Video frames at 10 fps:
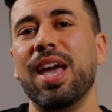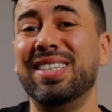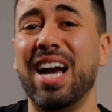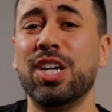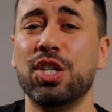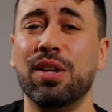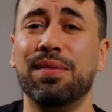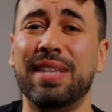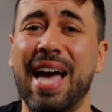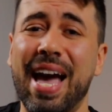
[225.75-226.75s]
the deduction
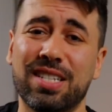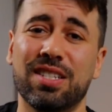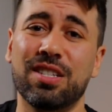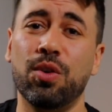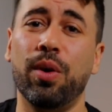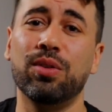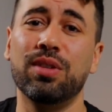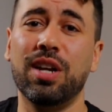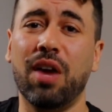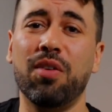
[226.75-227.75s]
of taxes that's going to
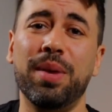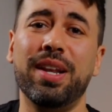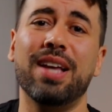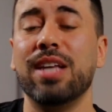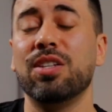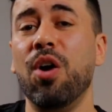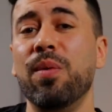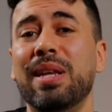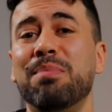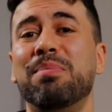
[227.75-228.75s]
the government has
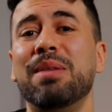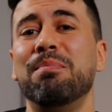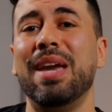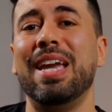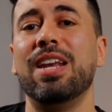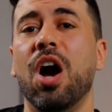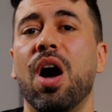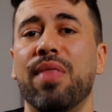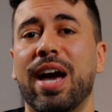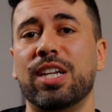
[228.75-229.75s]
already been made
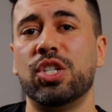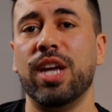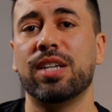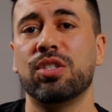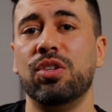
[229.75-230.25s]
on that check.